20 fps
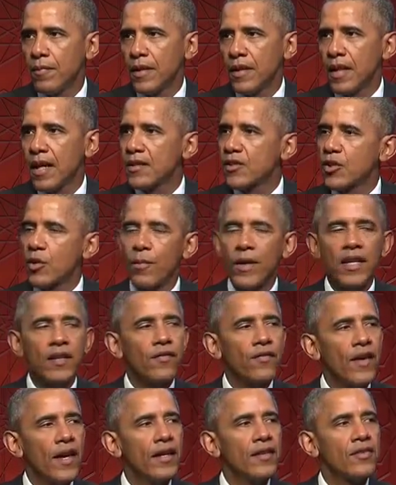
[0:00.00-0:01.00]
And like so many
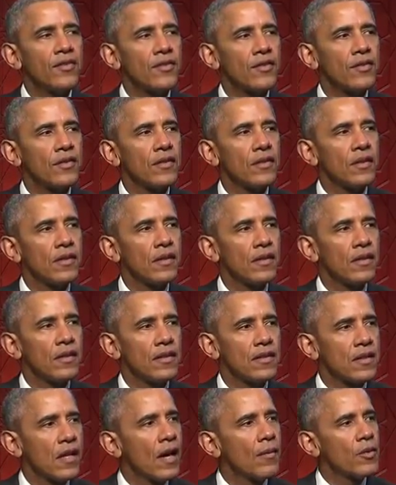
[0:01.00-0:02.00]
faiths,
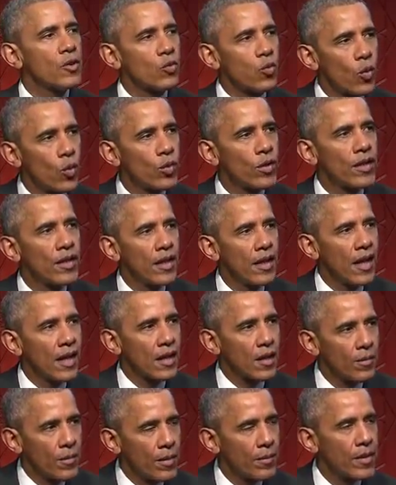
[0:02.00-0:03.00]
Islam is rooted in a
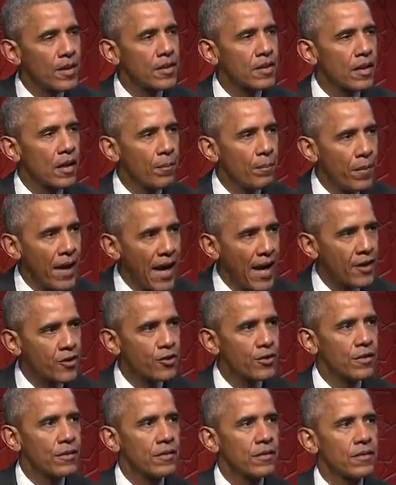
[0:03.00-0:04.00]
commitment to
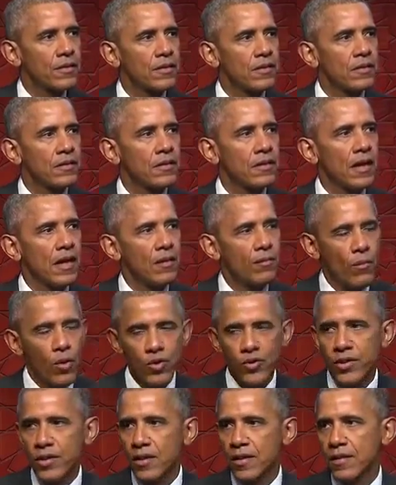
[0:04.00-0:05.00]
compassion and
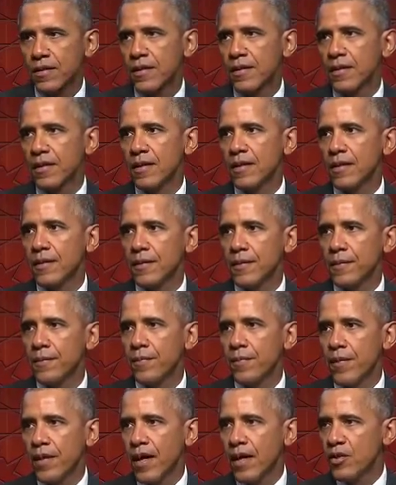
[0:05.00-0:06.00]
mercy
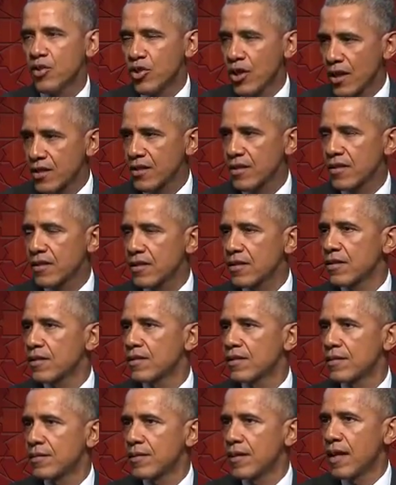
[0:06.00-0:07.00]
and justice
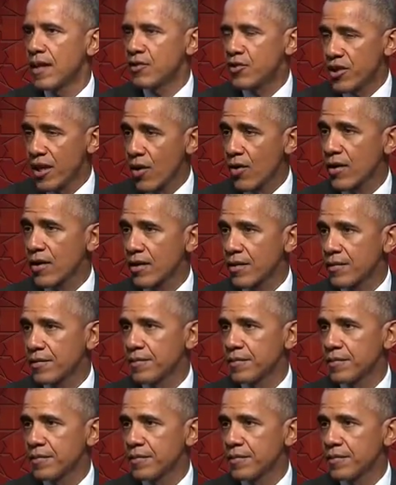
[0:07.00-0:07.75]
and charity.